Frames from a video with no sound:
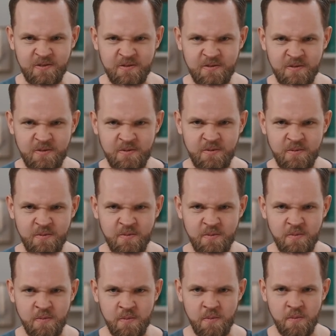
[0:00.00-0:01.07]

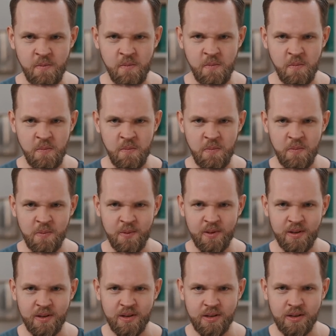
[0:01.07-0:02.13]

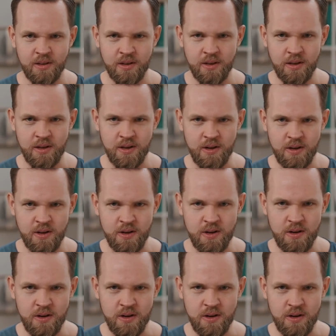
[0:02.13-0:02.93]
[no speech]